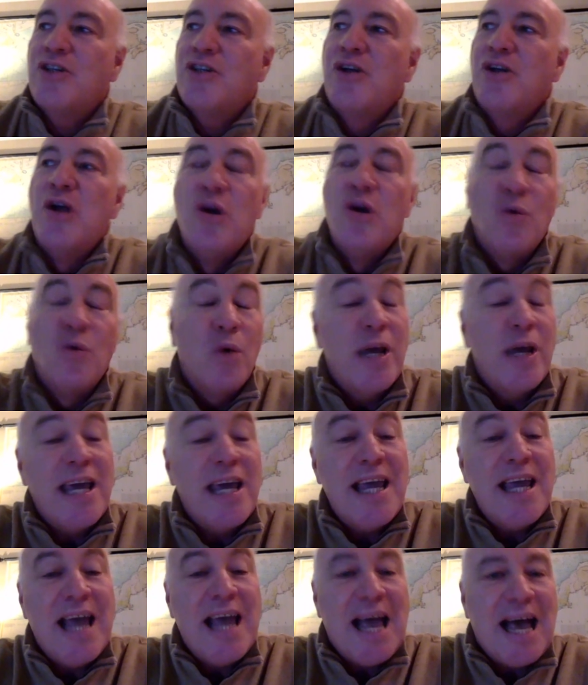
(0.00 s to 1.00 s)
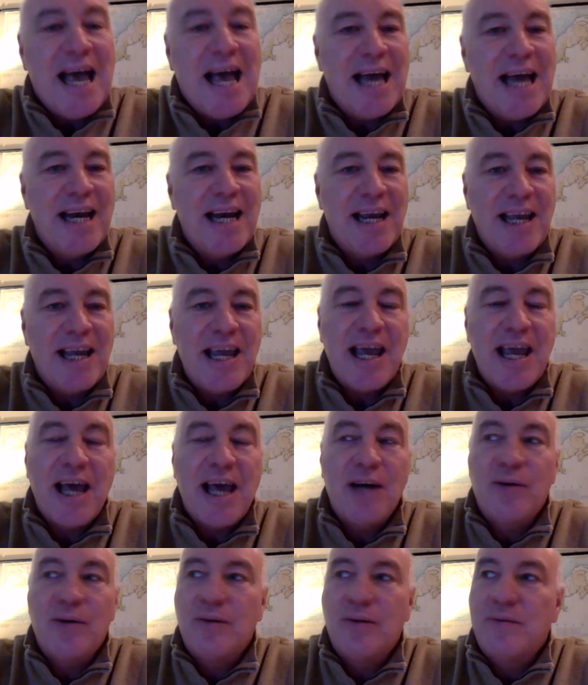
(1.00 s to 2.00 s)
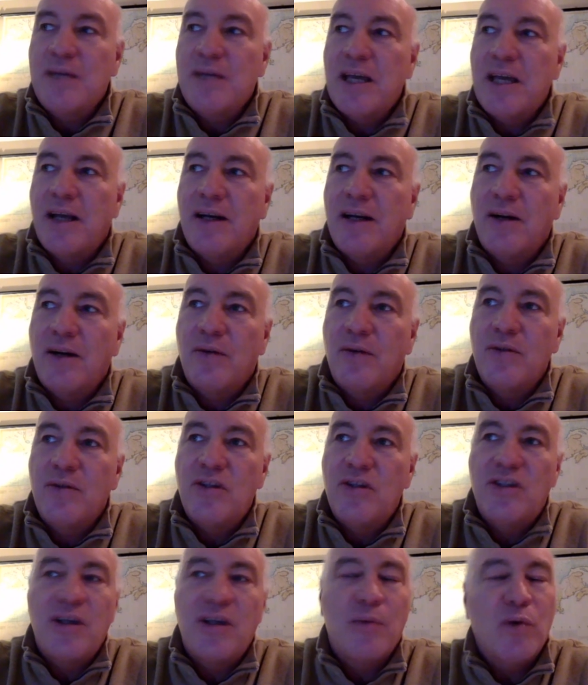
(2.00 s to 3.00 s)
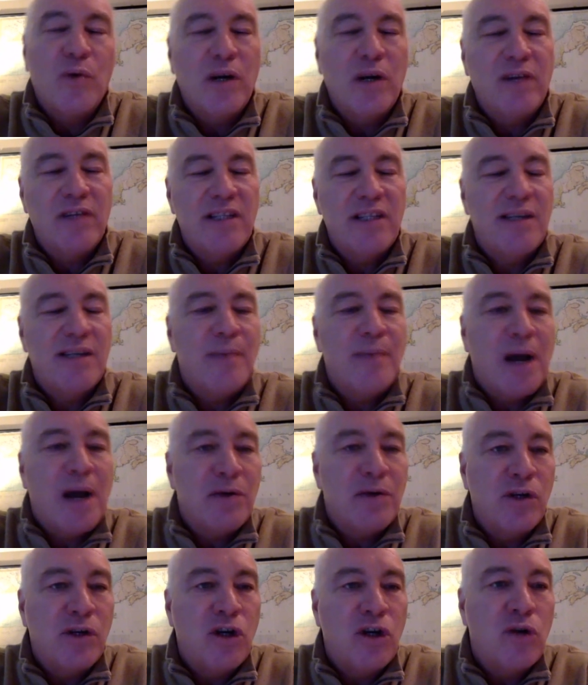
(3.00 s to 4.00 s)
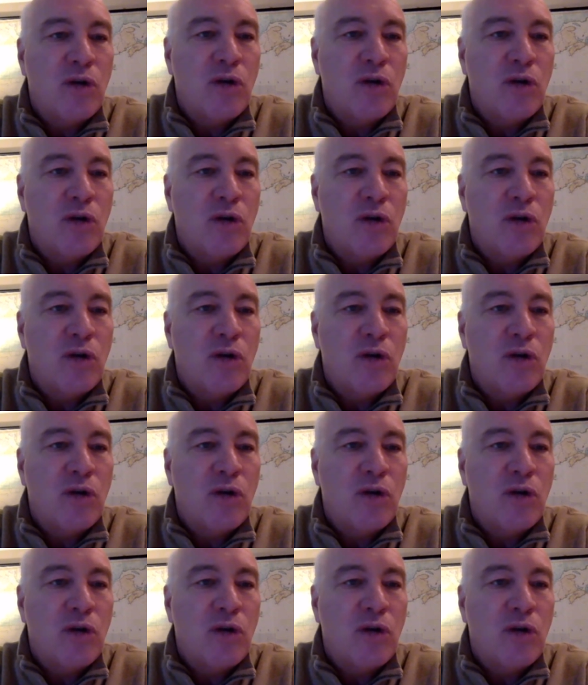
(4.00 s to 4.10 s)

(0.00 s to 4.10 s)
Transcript: Well, he had a somewhat of a semi reunion,